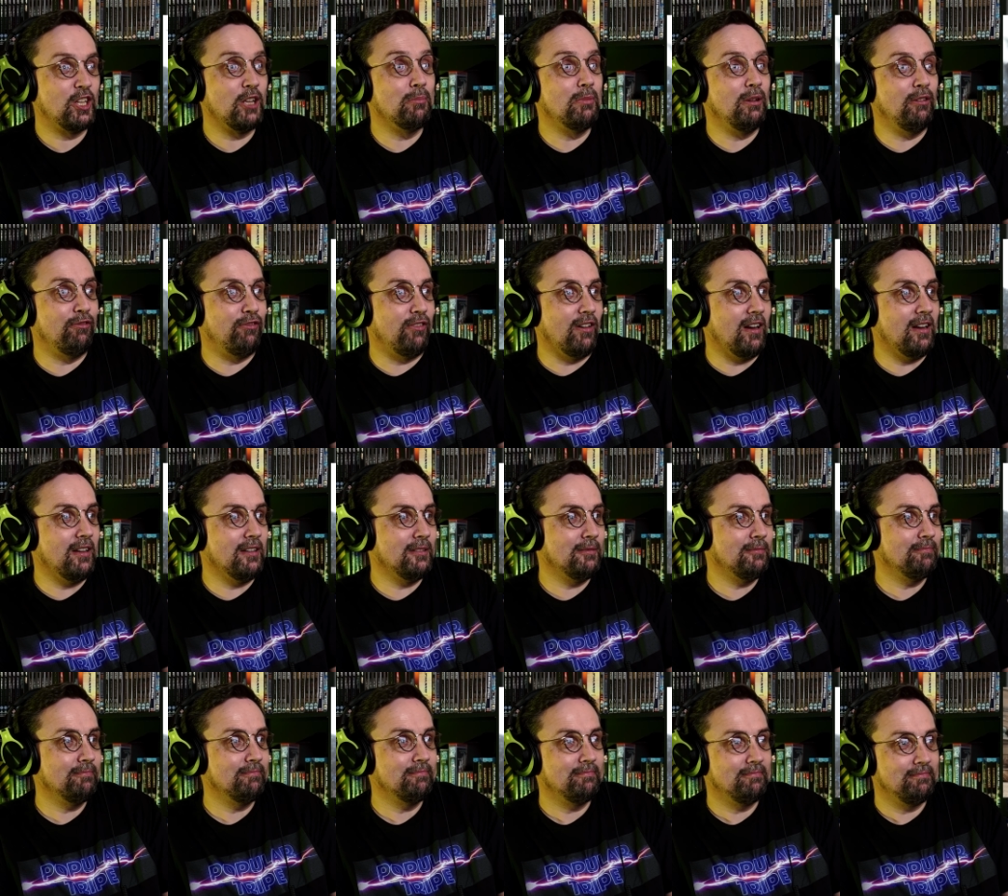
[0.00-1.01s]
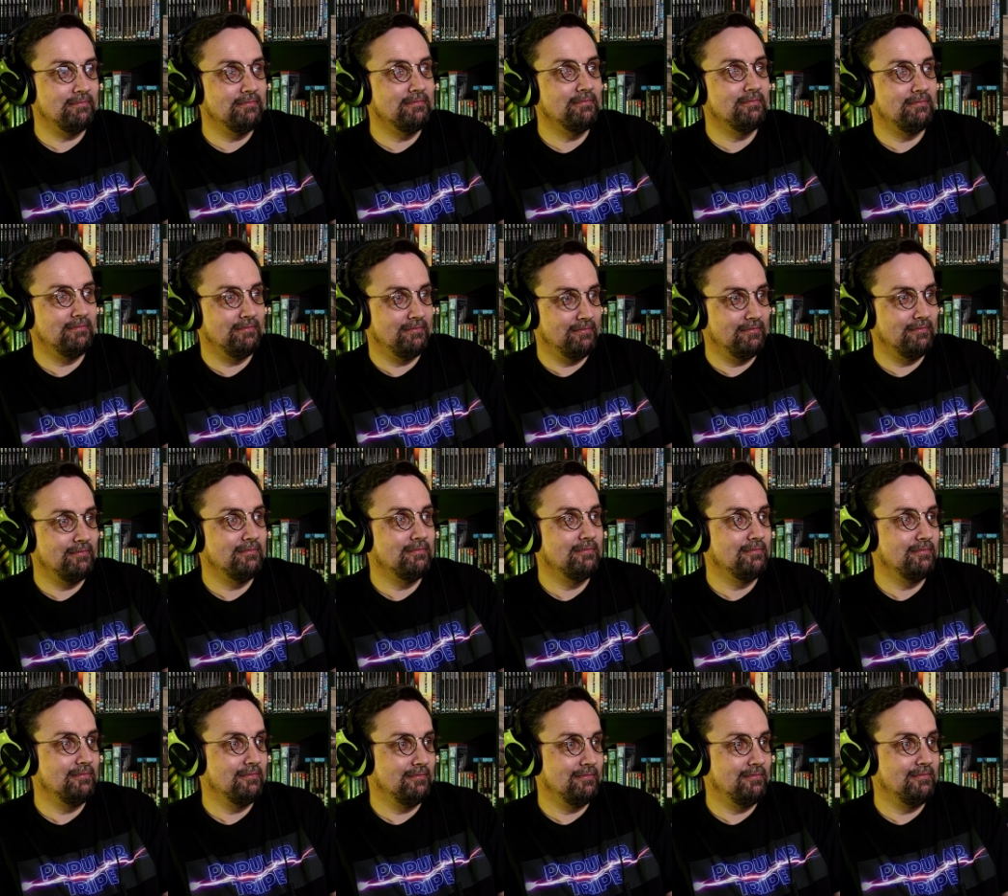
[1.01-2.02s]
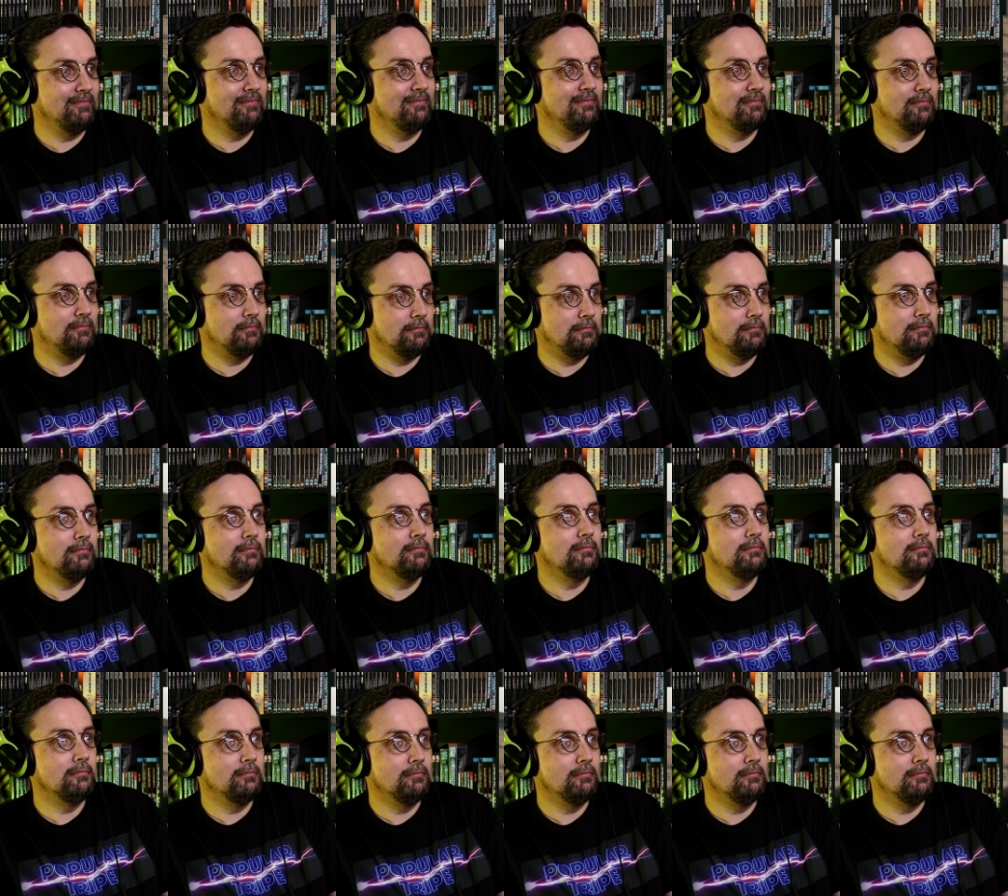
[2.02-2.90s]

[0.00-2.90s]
gonna be fun. It's the best movie of the year.